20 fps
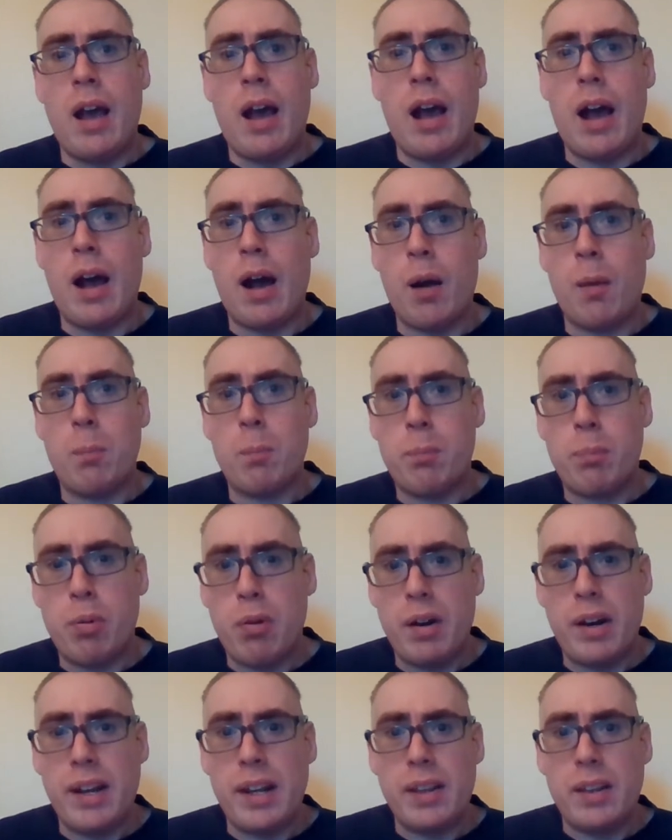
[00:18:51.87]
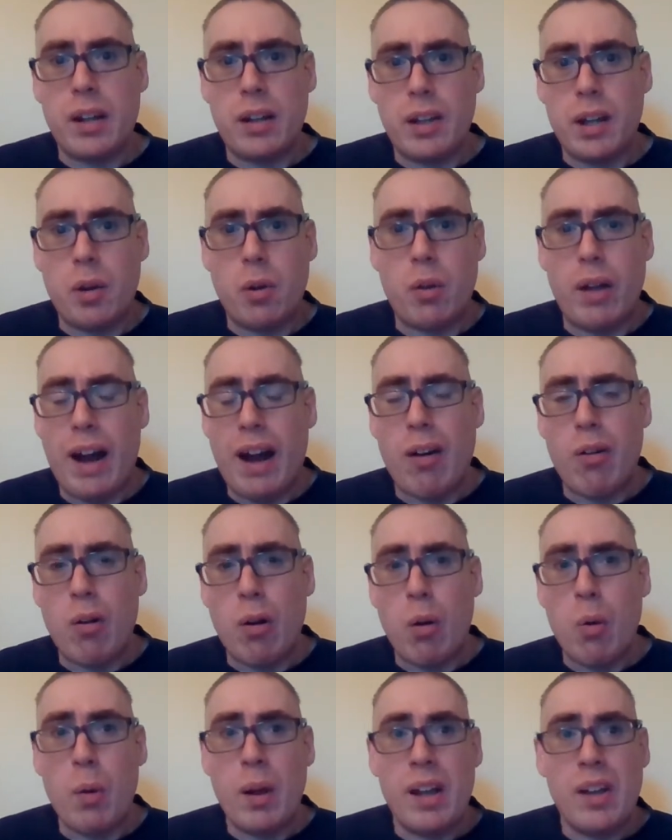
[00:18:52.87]
how pretty the little
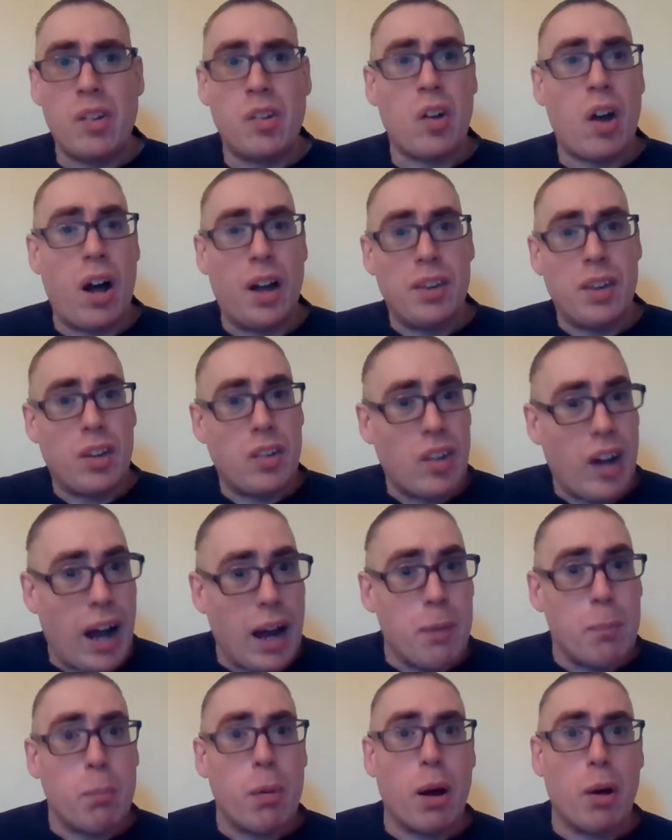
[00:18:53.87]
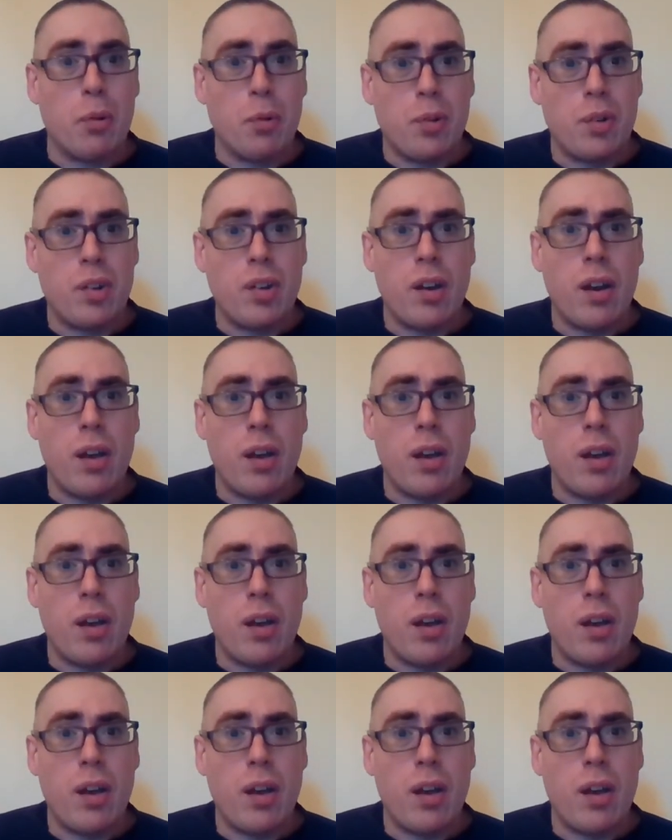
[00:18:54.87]
arrow is on the signpost,